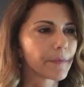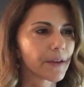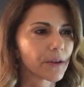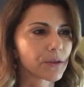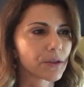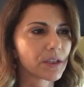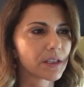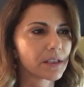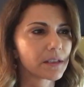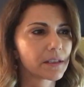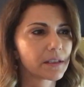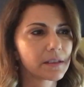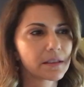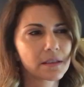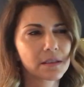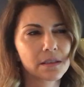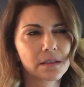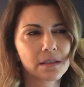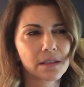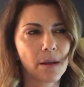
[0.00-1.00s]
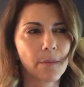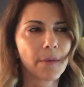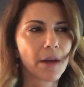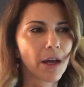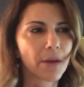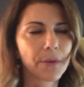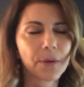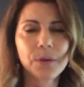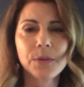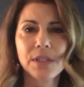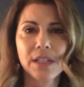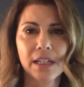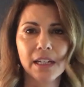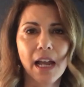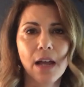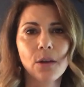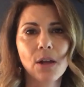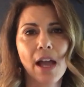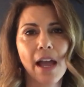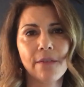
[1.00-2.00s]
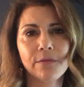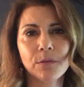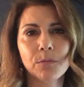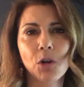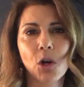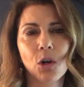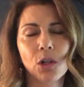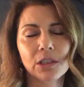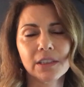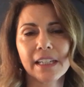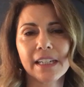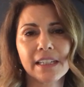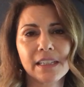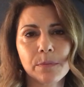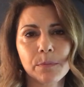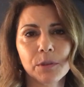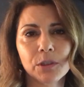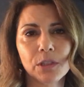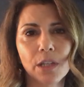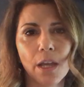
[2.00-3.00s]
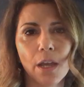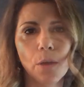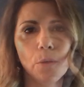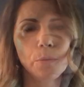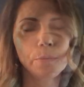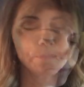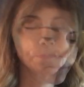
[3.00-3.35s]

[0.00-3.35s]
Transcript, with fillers: There's some others and I'll have them all linked below.